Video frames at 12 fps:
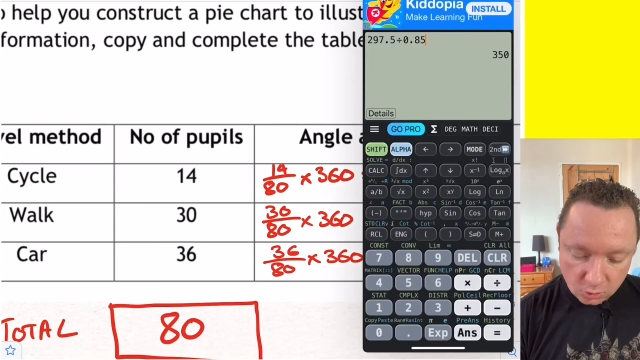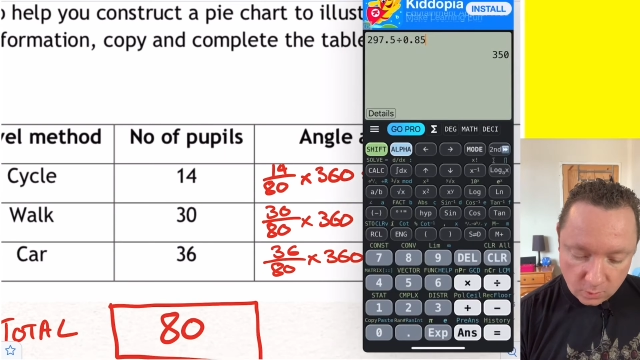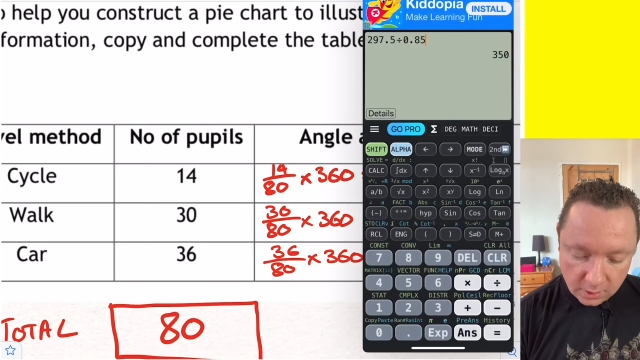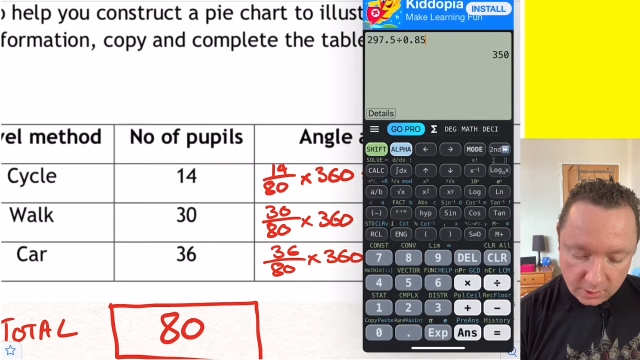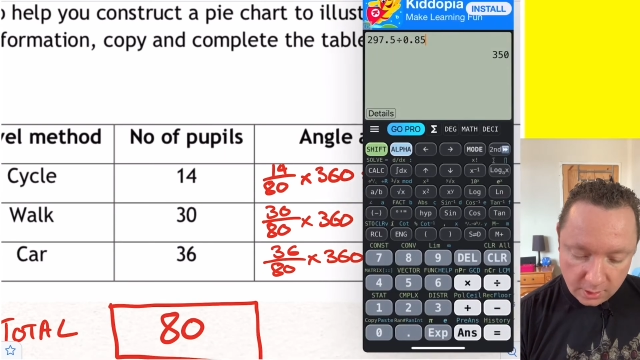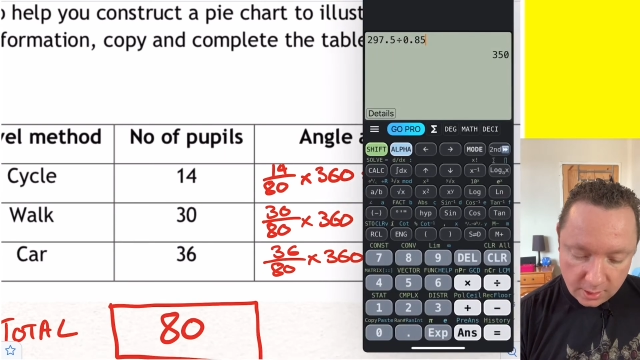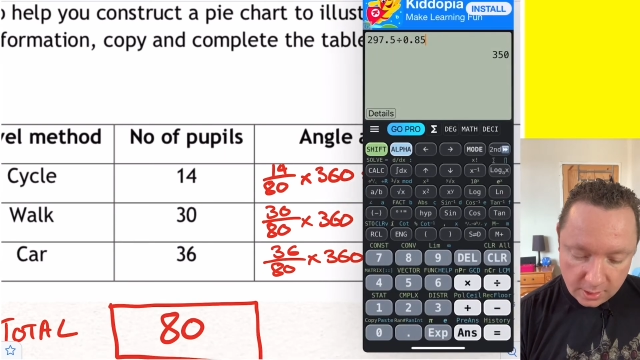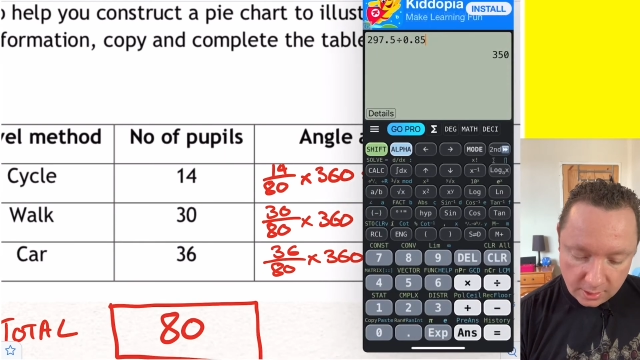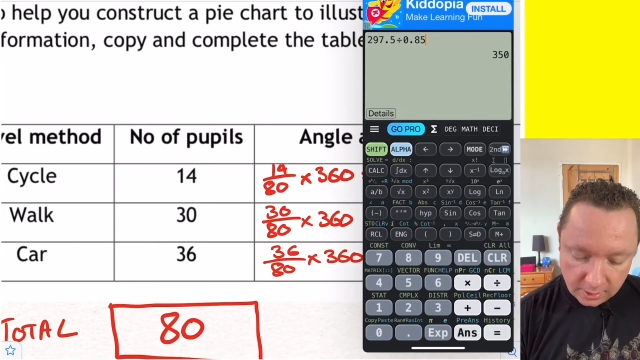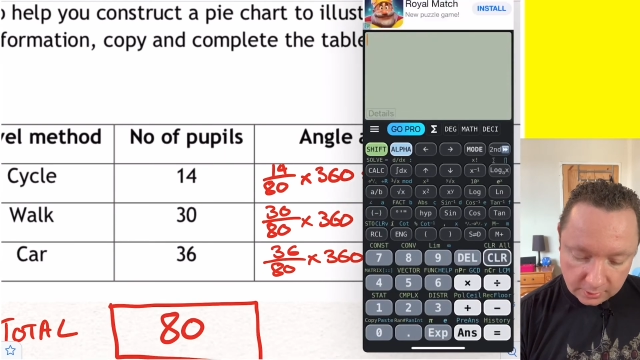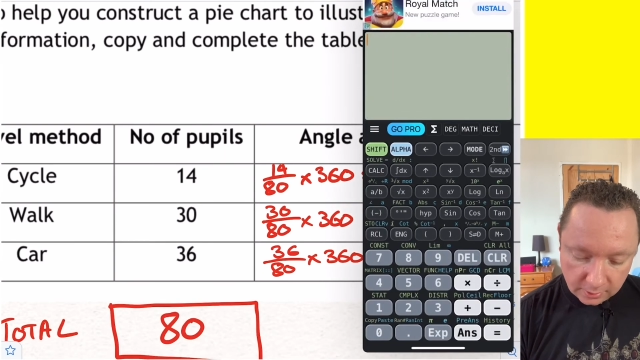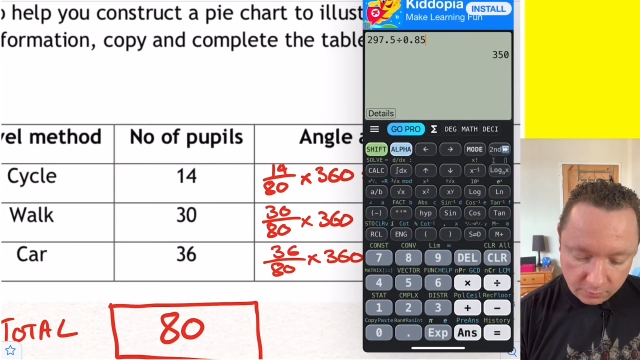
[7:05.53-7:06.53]
one,
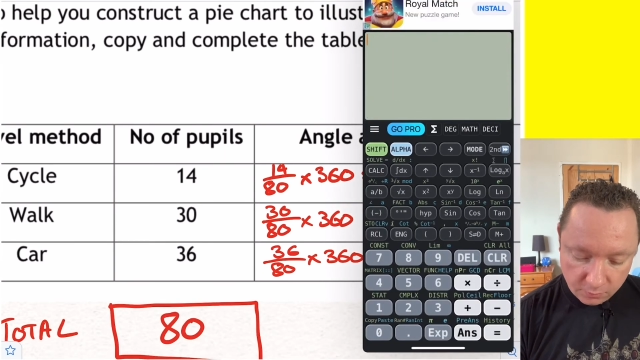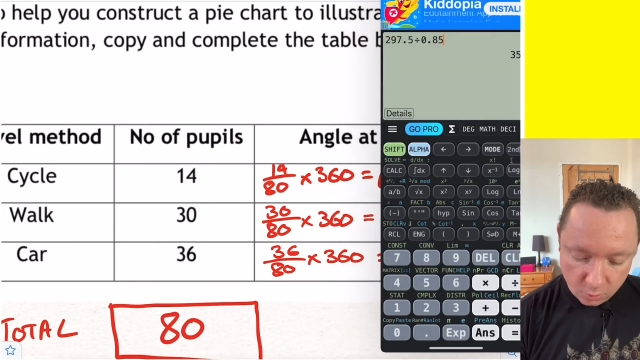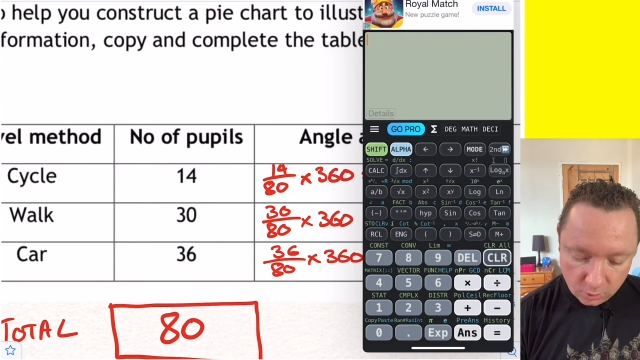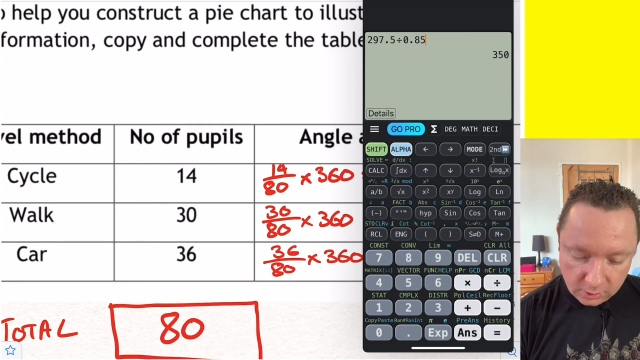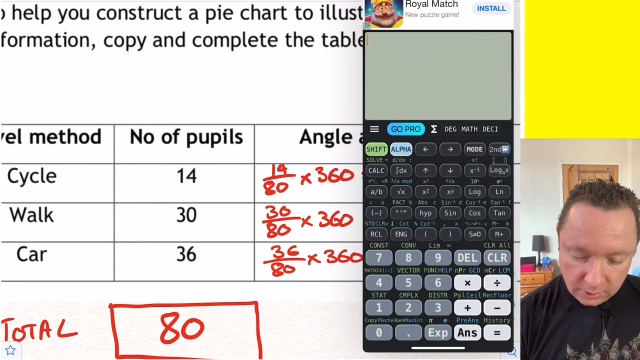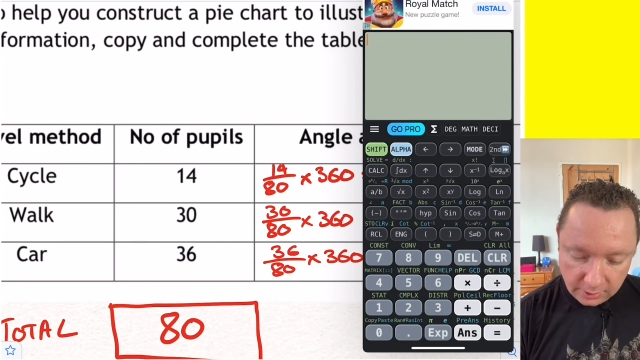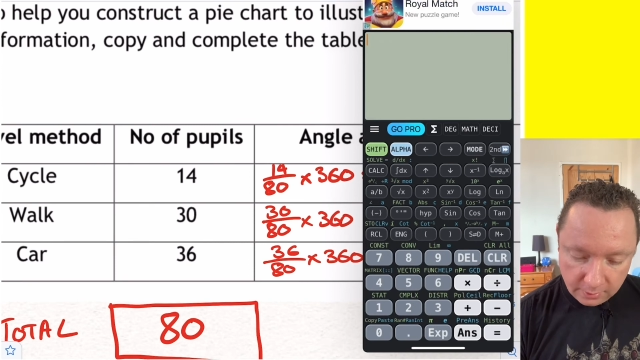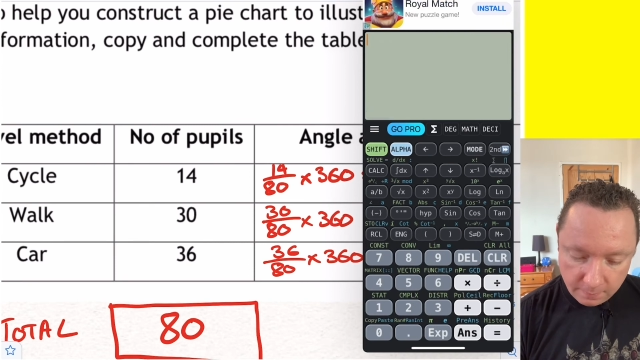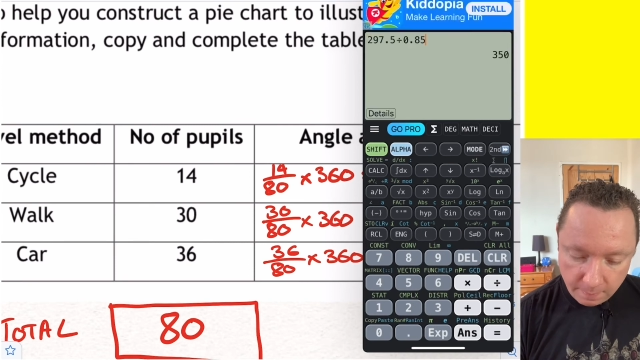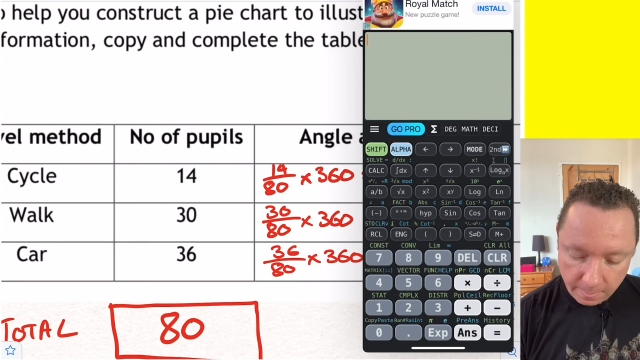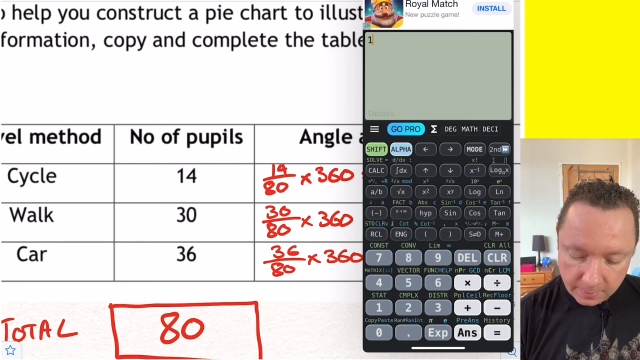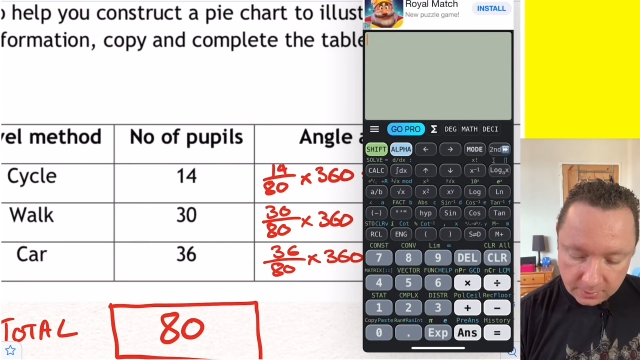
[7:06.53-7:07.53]
I did 14
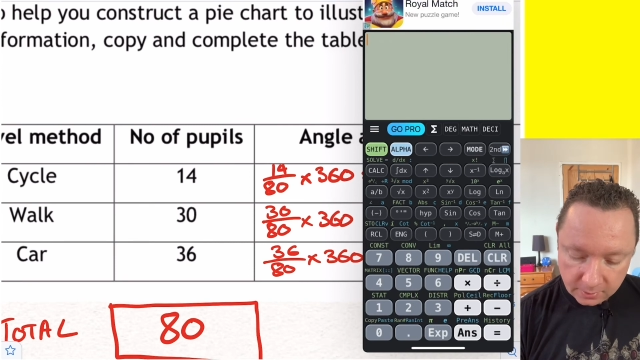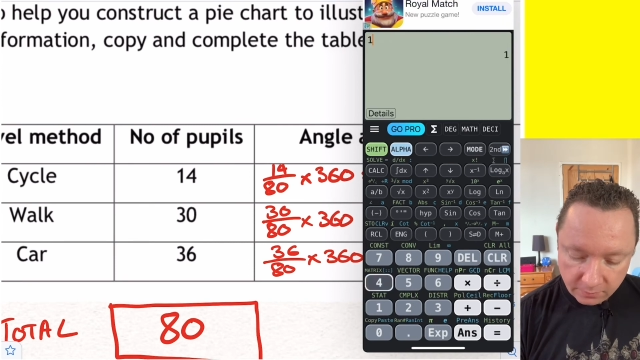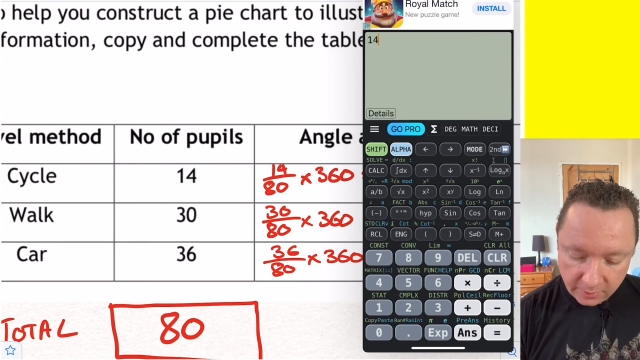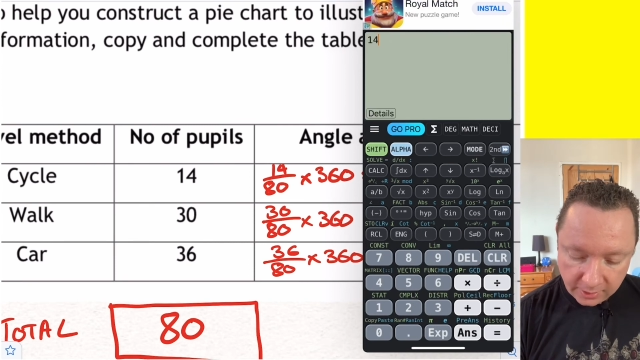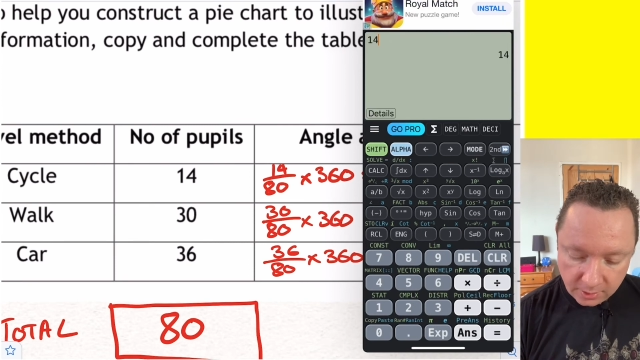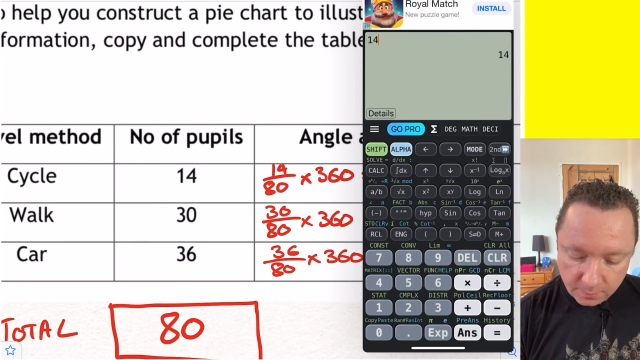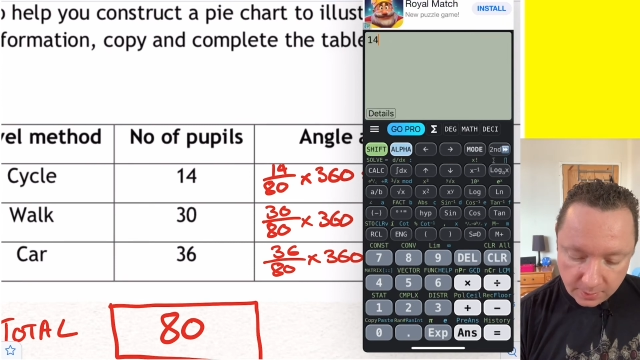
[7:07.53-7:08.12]
divided